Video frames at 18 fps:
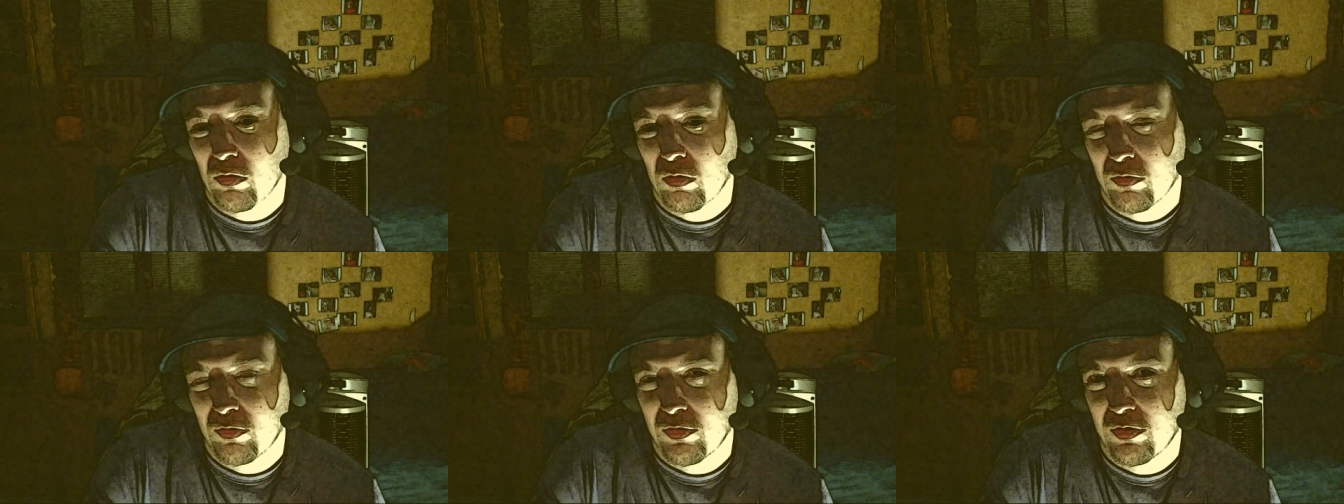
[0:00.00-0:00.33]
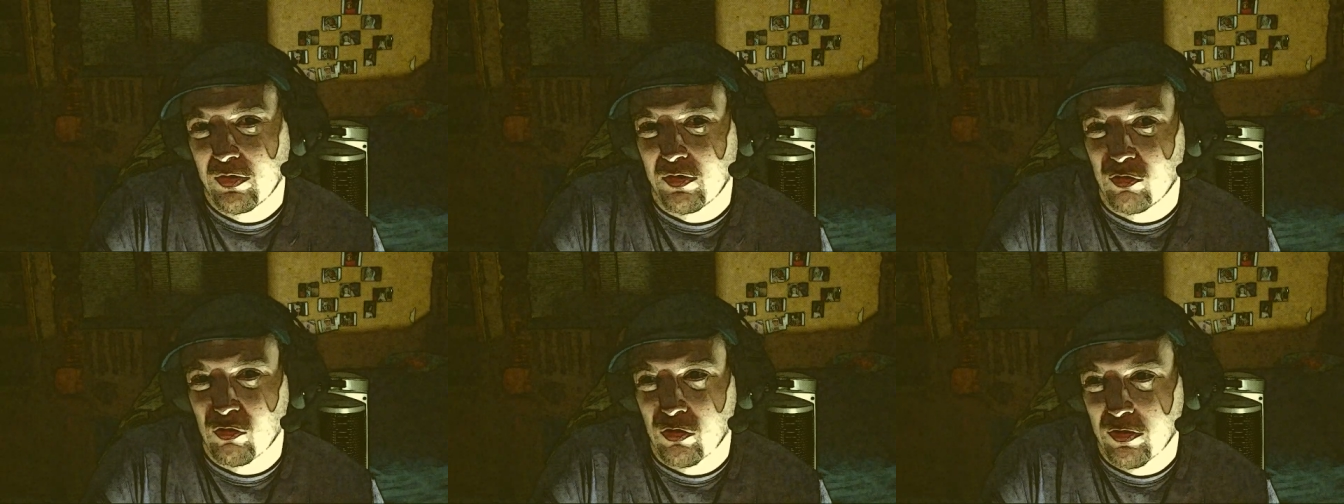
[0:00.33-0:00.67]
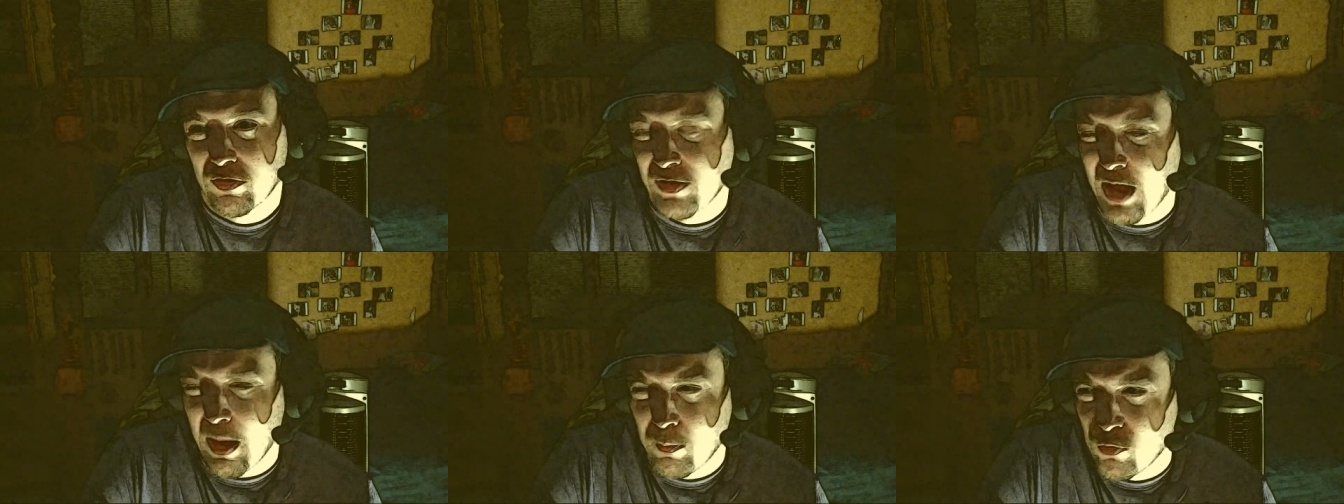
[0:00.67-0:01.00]

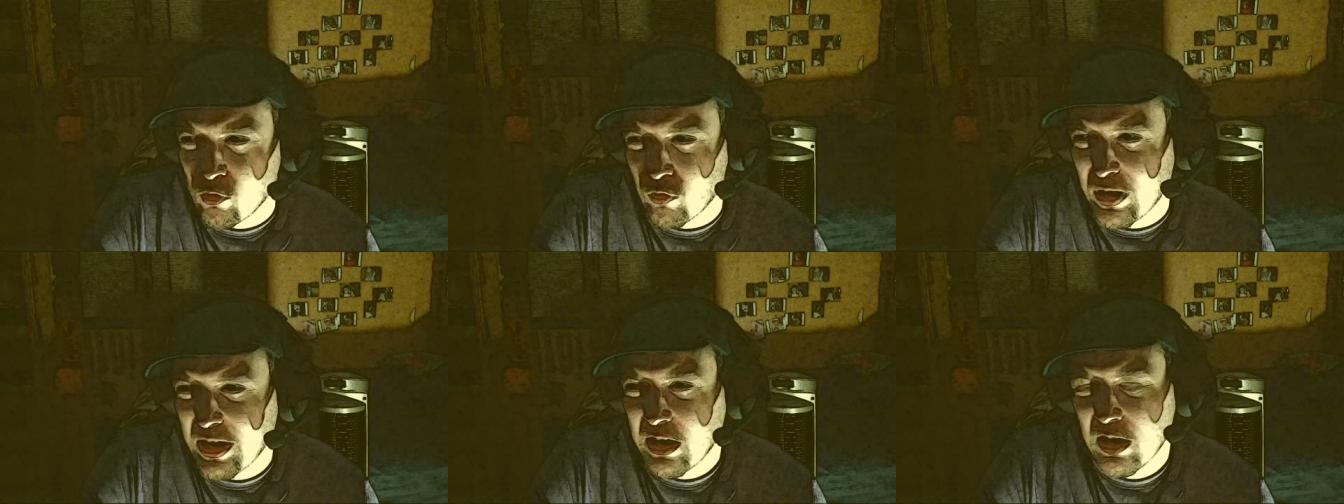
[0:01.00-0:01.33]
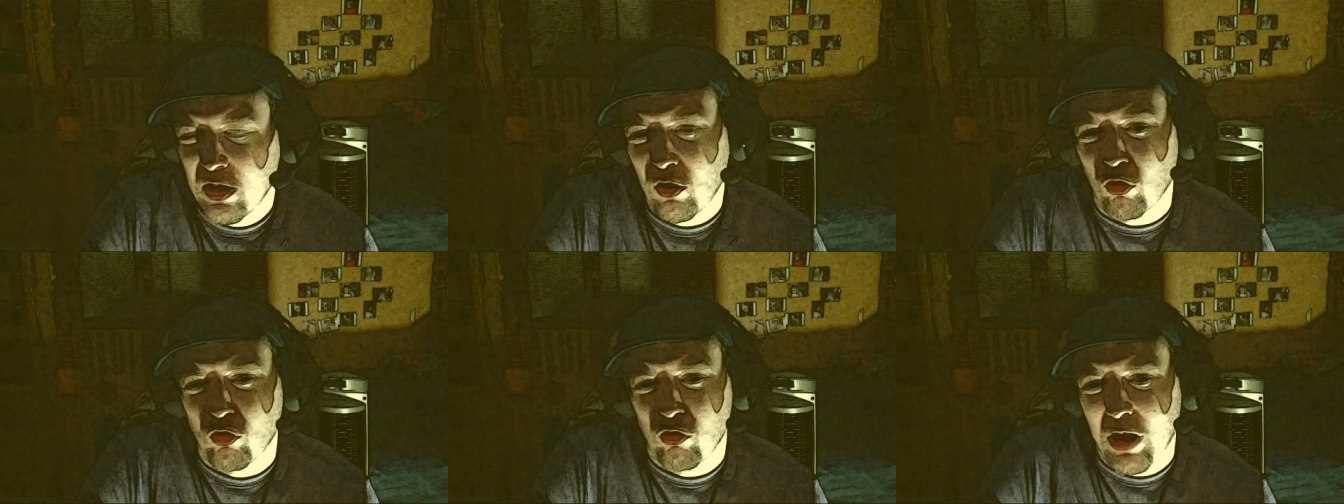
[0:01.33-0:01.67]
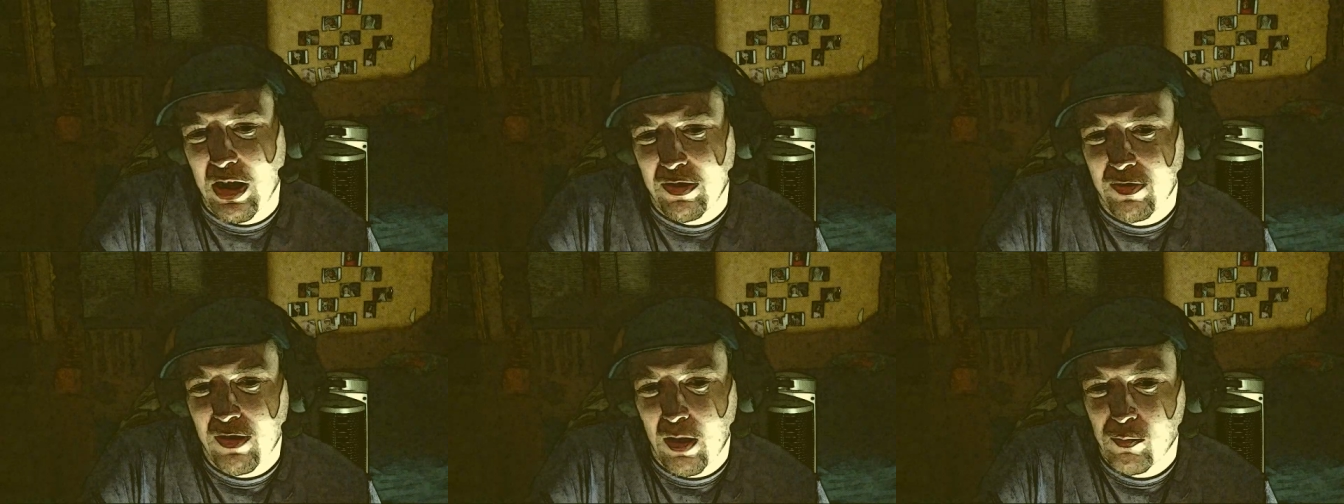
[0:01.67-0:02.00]
stopped drinking or
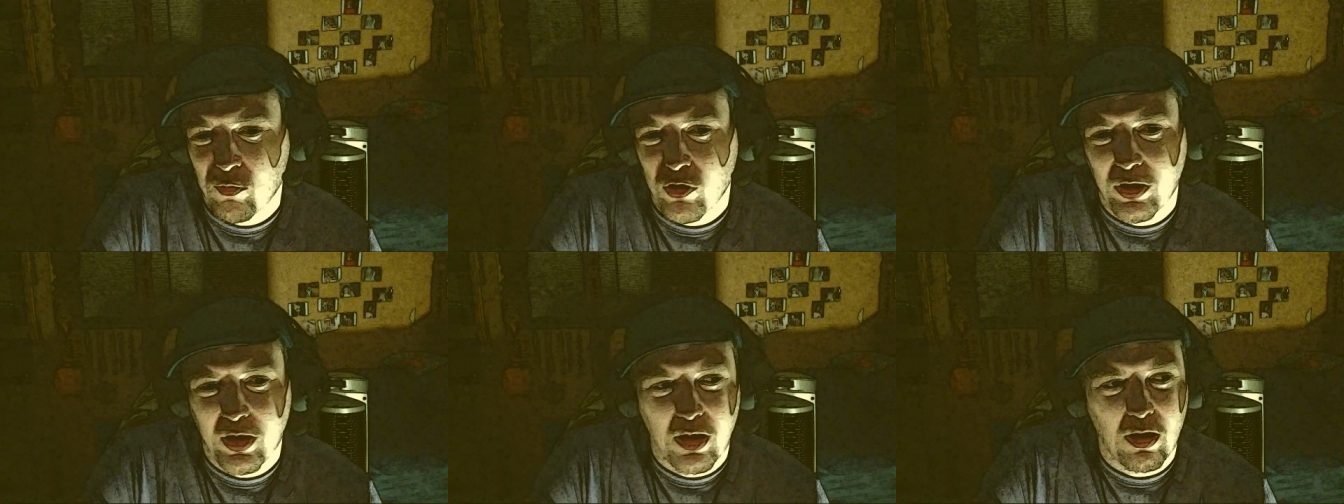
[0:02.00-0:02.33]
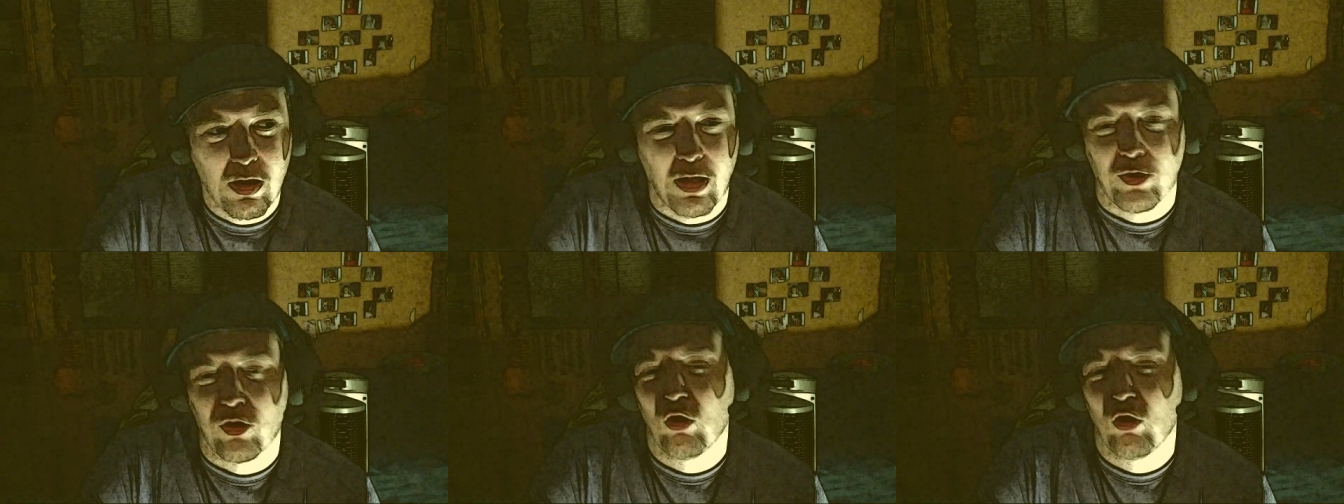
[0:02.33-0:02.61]
tried to stop drinking like